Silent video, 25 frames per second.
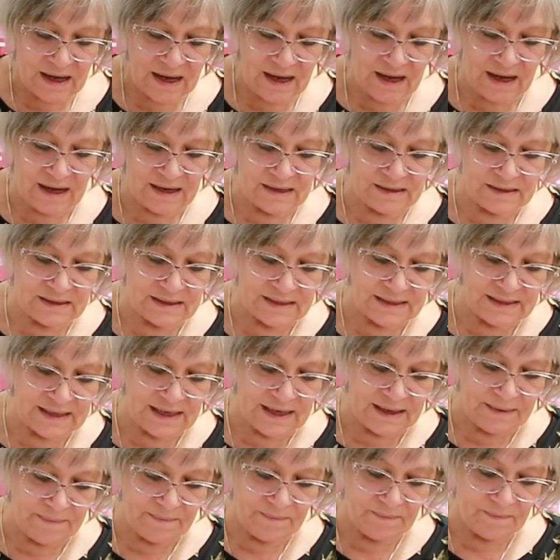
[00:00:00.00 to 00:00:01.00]
and
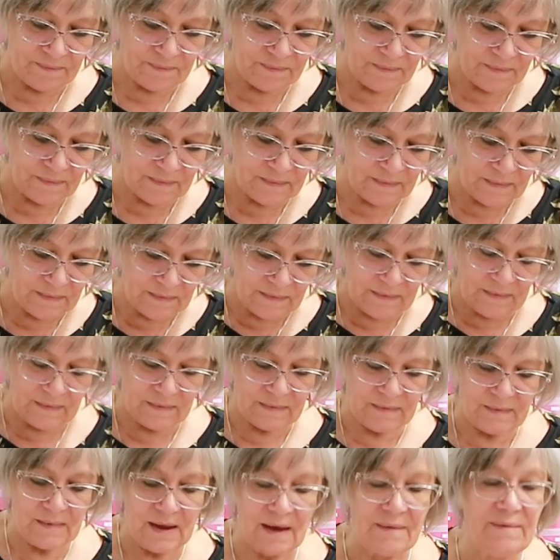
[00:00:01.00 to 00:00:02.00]

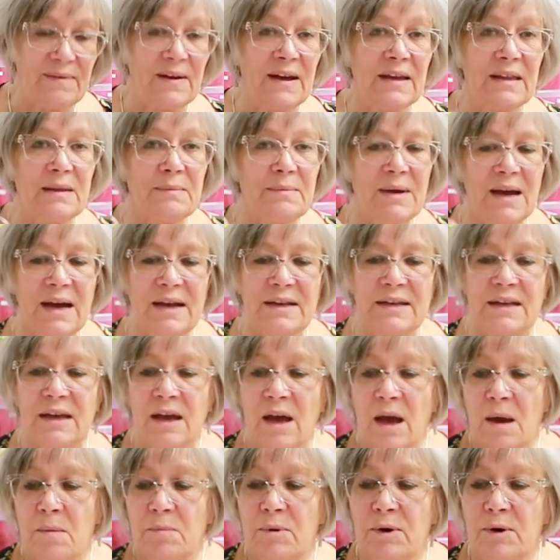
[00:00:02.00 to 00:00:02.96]
I find them handy.